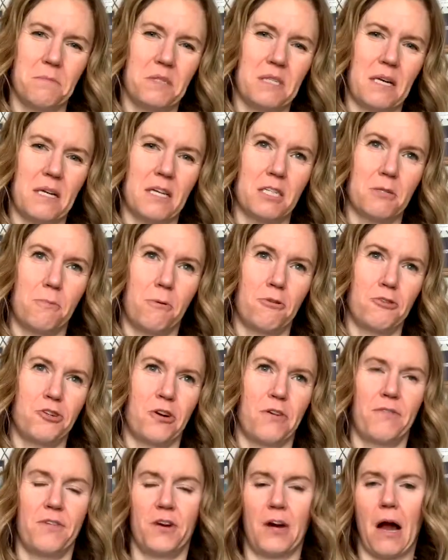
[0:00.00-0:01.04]
sun
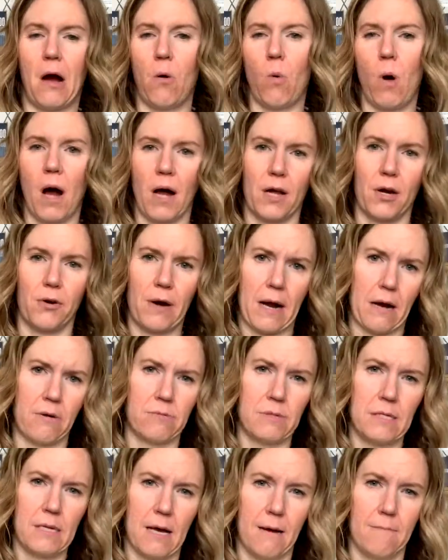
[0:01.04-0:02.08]
exposure if you're out walking
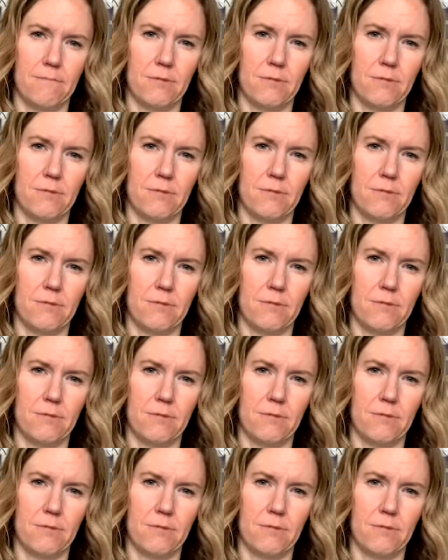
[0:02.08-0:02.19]
around,